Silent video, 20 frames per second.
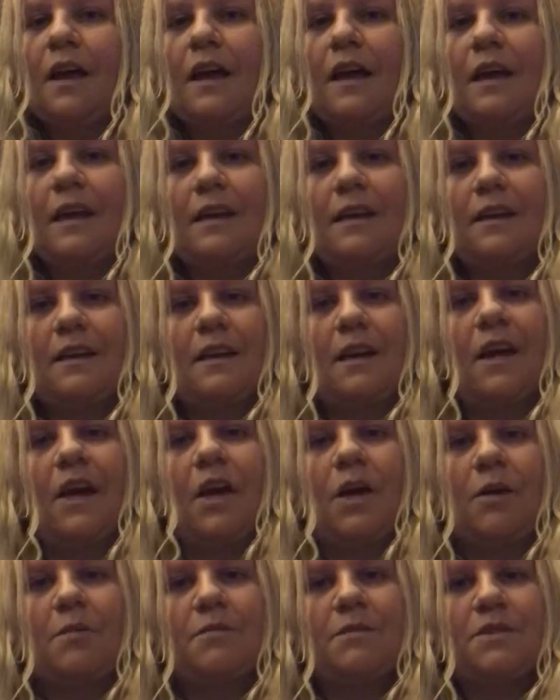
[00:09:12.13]
And it
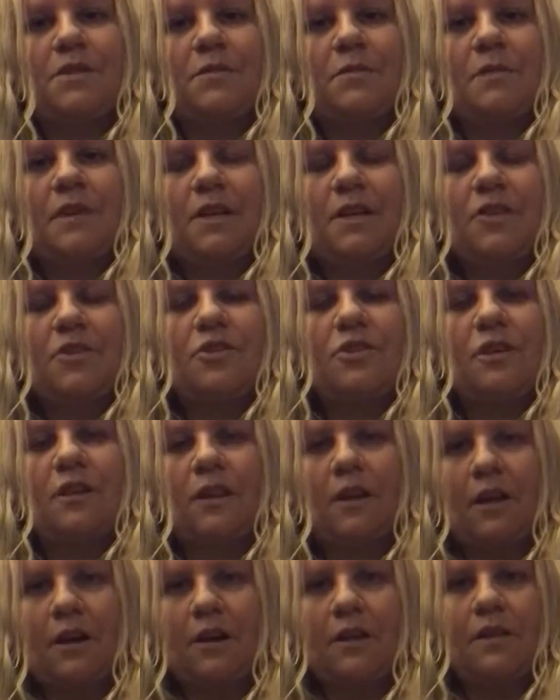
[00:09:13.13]
helped diminish a
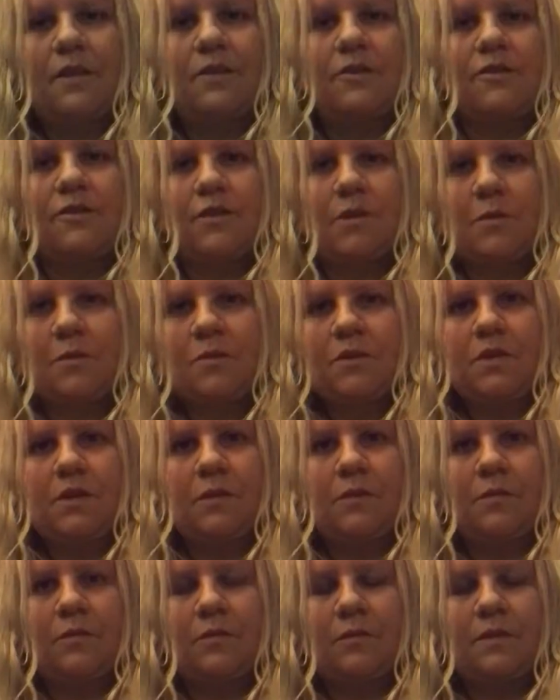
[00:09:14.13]
lot of their
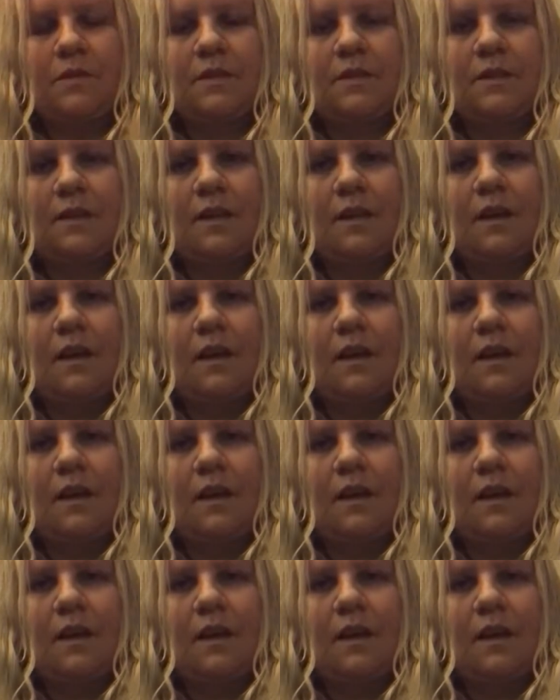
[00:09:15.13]
symptoms.